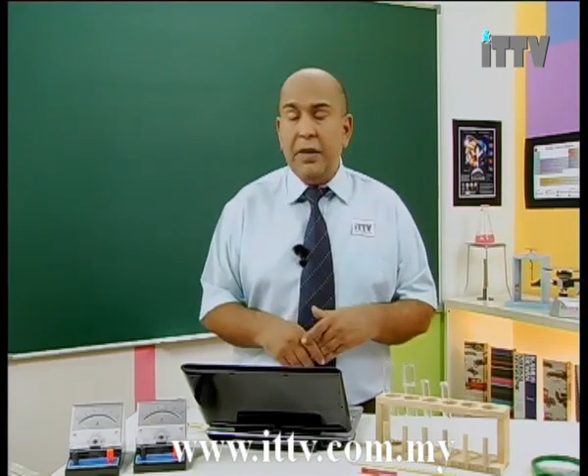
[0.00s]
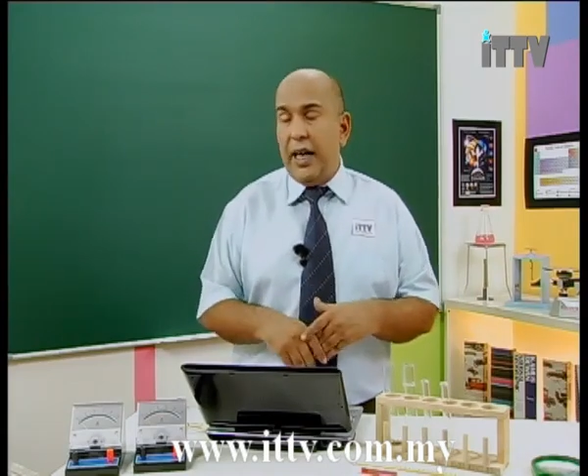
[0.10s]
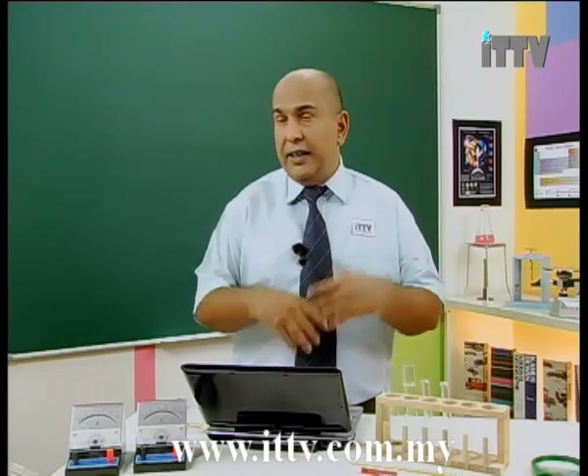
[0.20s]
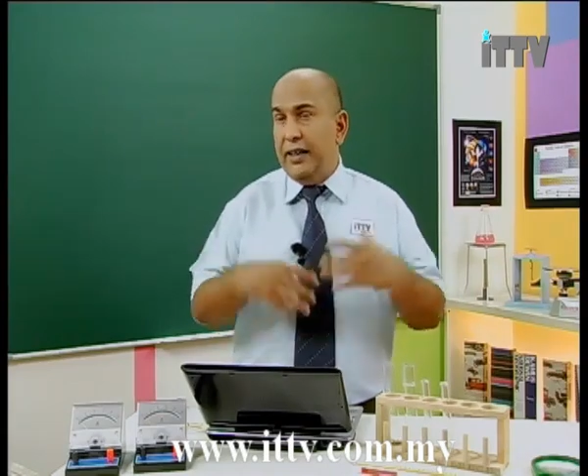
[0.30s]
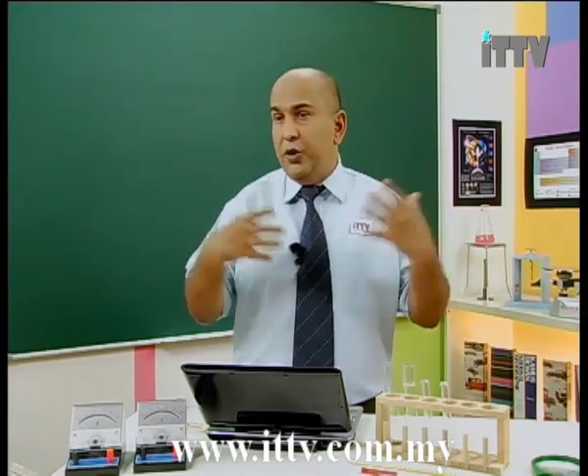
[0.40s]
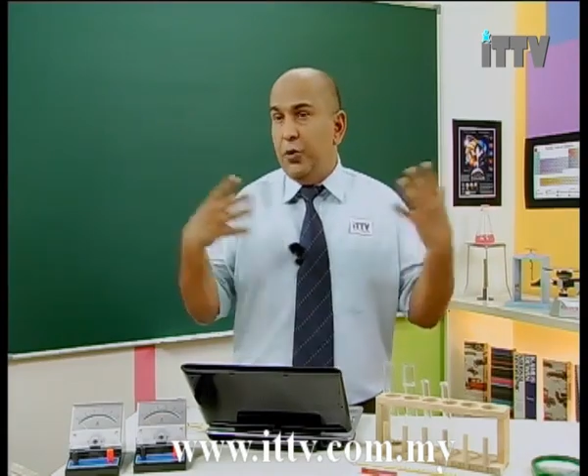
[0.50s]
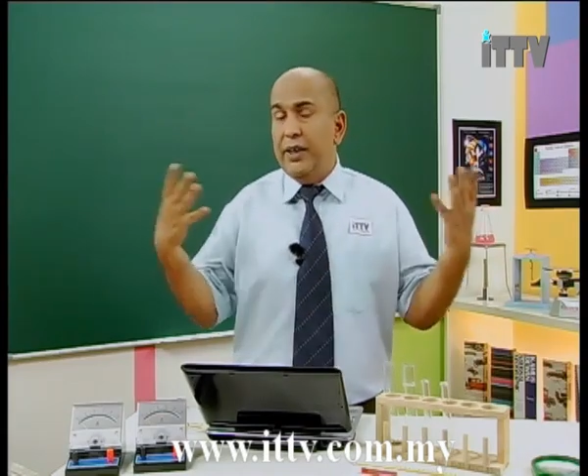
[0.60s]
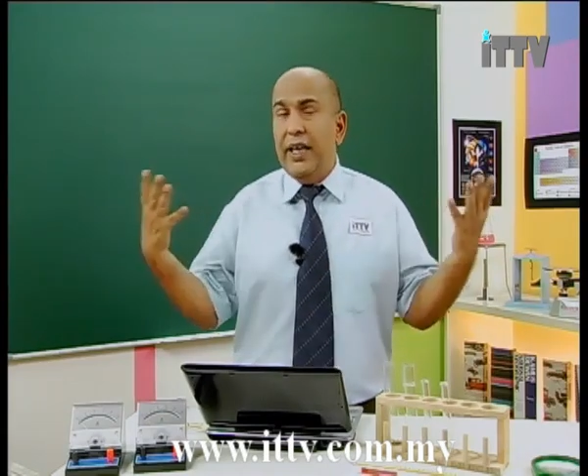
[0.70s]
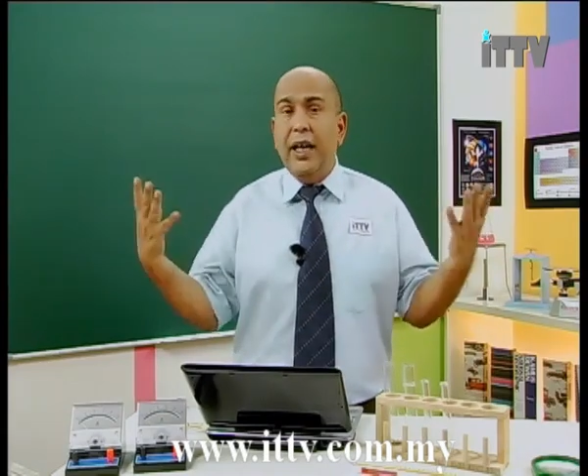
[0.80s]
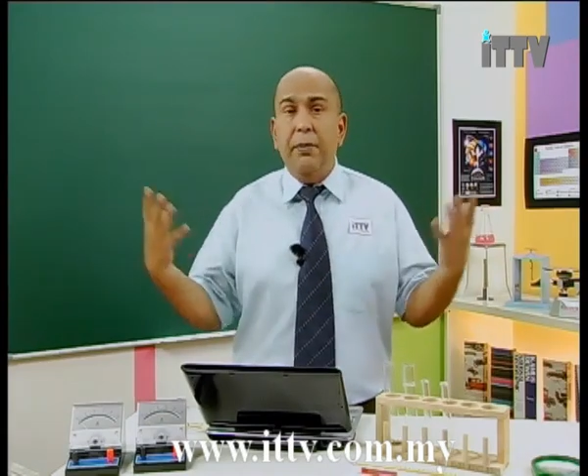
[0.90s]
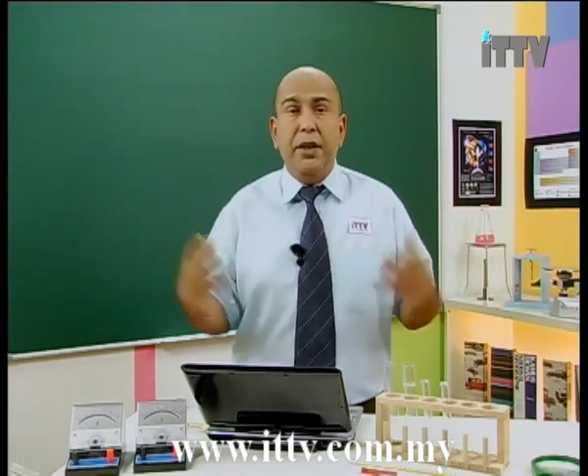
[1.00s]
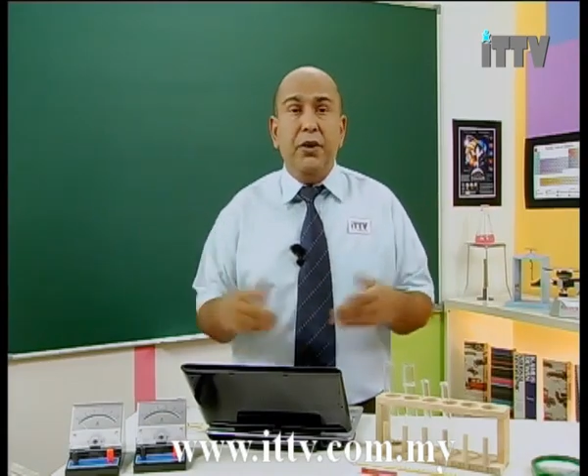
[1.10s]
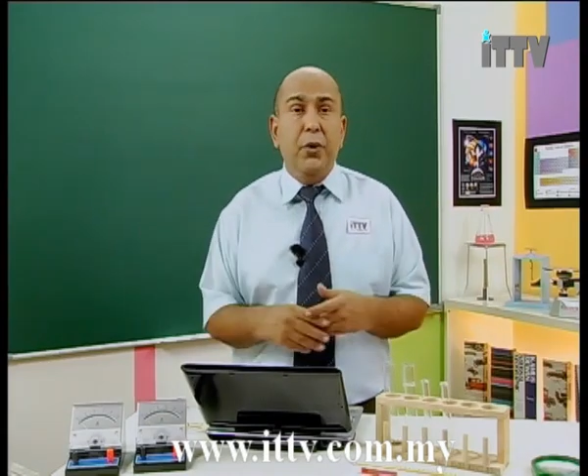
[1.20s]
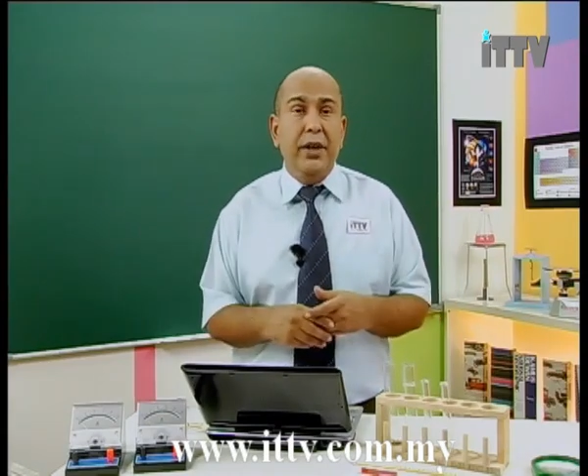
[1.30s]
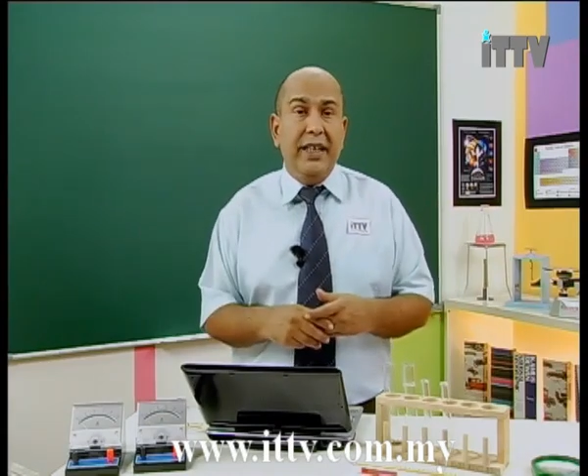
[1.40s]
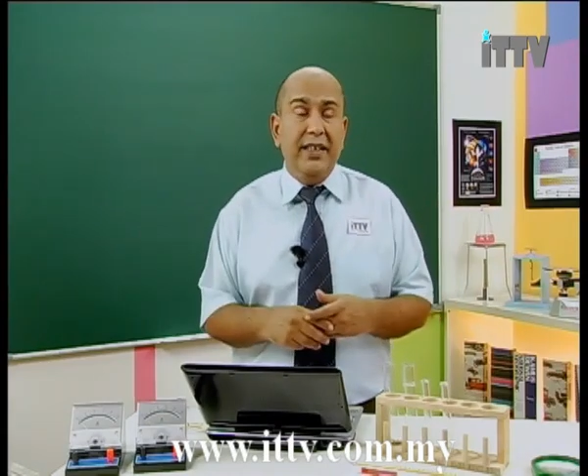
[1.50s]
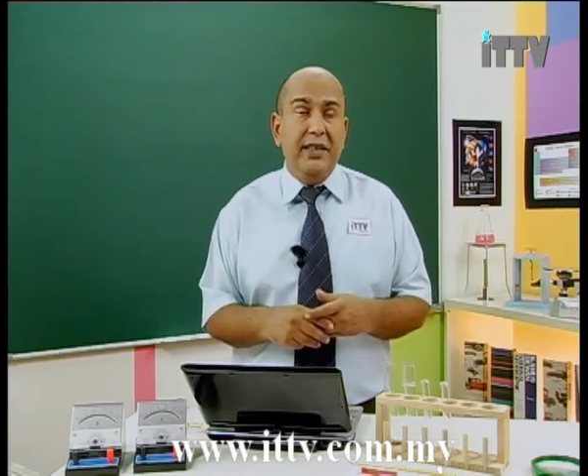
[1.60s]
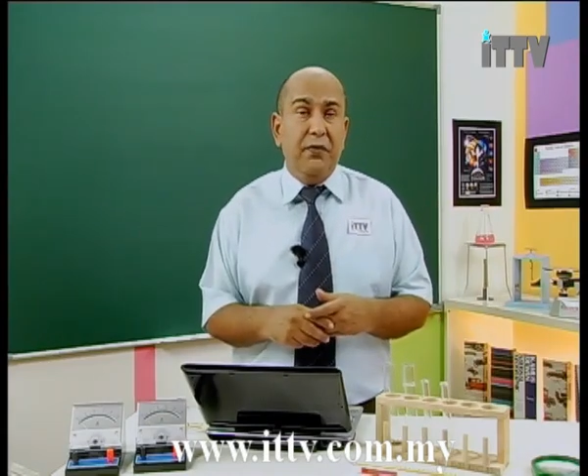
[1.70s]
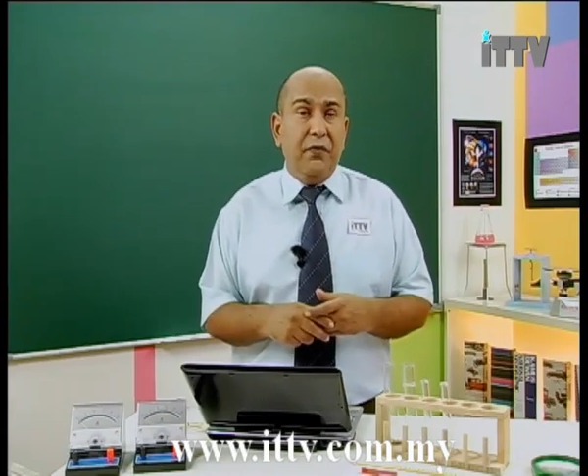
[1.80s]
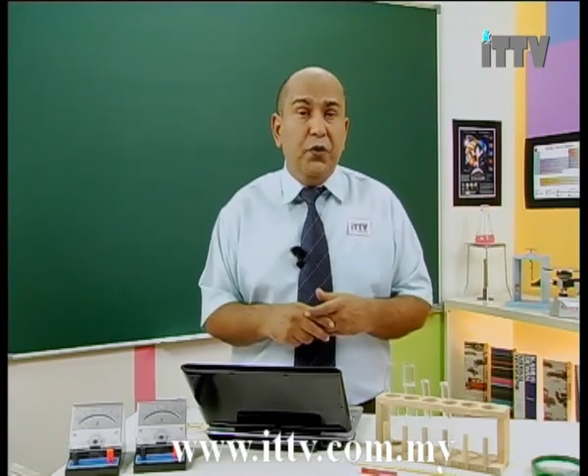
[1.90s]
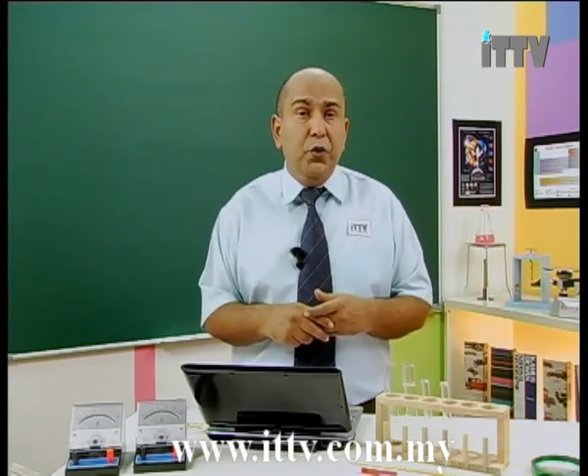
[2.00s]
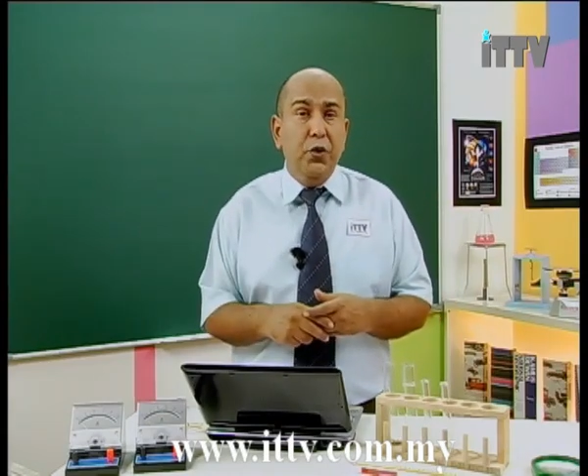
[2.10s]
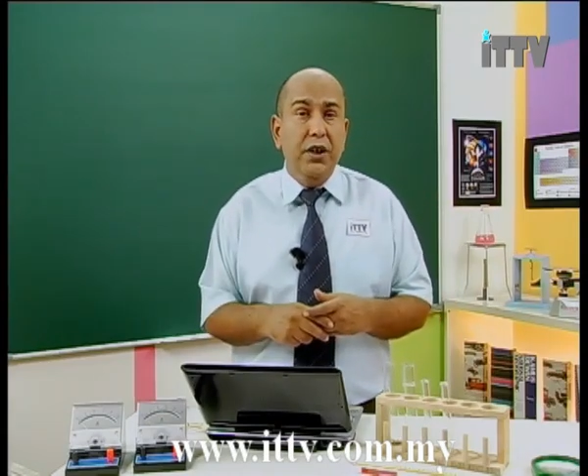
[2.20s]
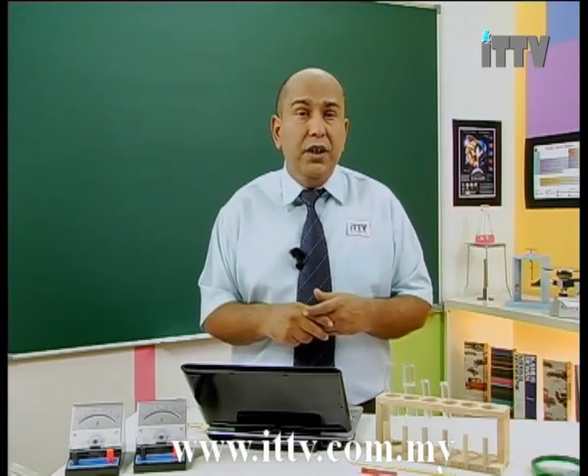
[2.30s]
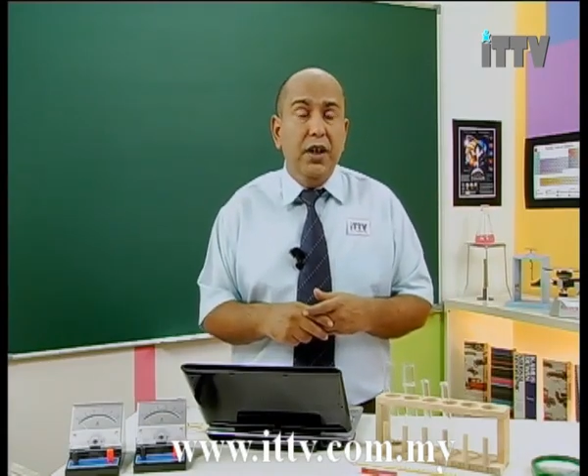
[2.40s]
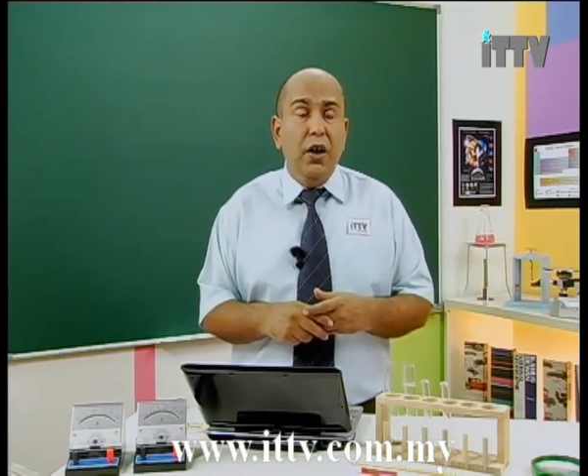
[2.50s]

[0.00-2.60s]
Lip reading: Either you'll get up and go and get some food,